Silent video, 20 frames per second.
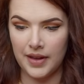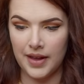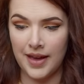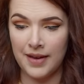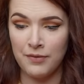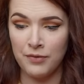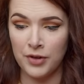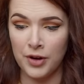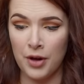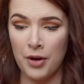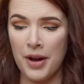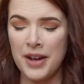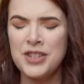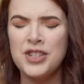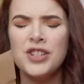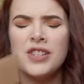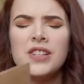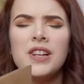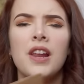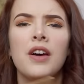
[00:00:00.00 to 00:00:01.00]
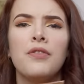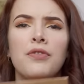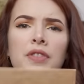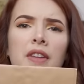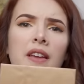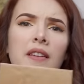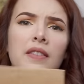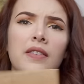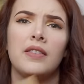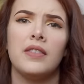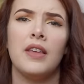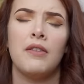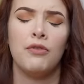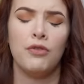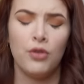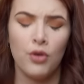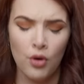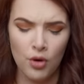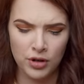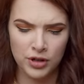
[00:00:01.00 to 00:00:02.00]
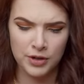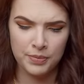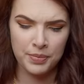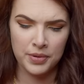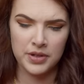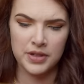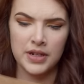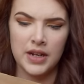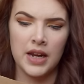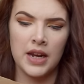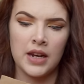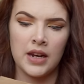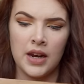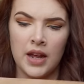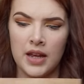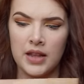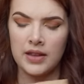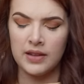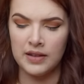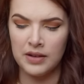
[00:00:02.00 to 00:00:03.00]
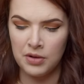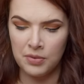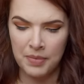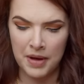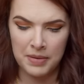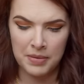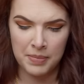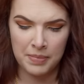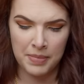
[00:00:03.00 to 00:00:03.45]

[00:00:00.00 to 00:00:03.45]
envelope. I just love this. They've thought to put it in like this little paper